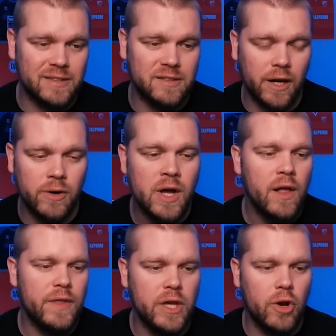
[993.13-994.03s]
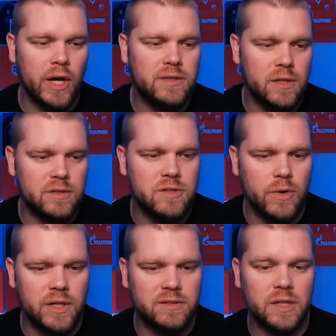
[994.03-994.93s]
So the United's
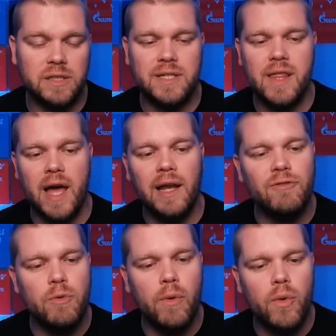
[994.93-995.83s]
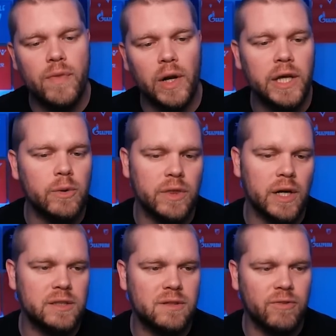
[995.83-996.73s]
doing us dirty there. Liverpool win the league with
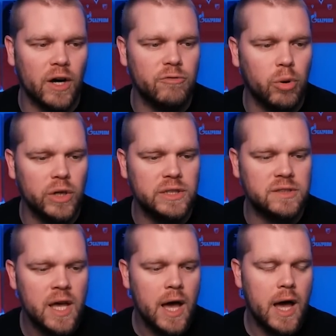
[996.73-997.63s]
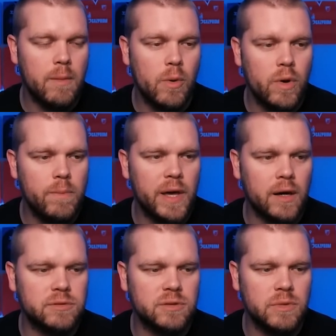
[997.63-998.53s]
95 points, but we pick
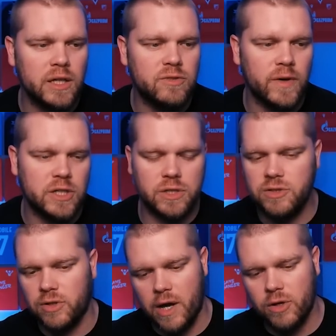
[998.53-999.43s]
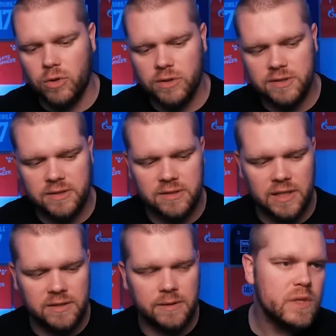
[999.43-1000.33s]
up some nice victories throughout the course of the
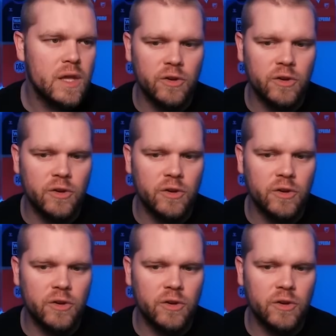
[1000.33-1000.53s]
season.